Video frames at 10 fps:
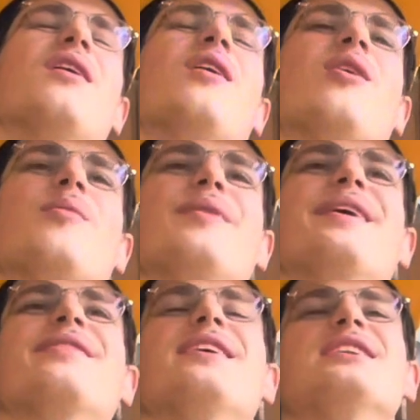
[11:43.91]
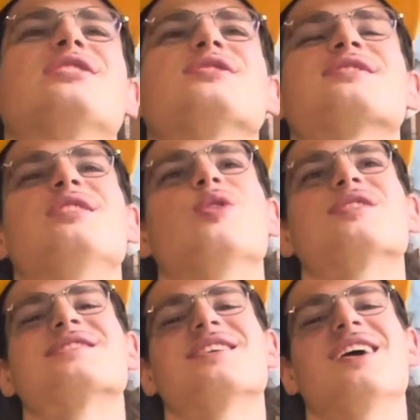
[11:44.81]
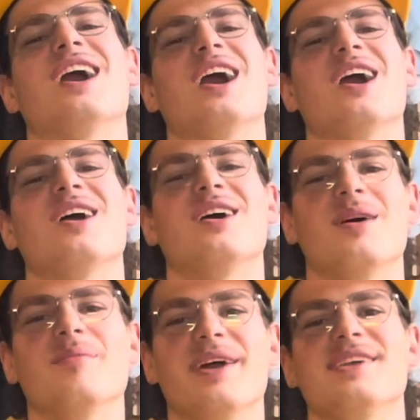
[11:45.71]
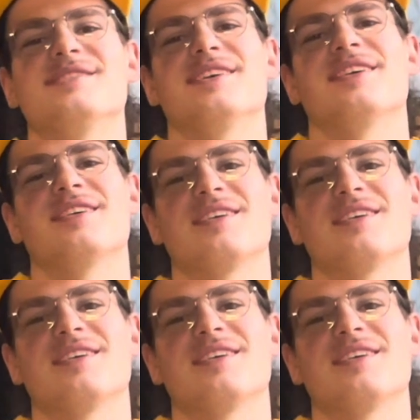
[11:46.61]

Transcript: Oh man, that just looks amazing.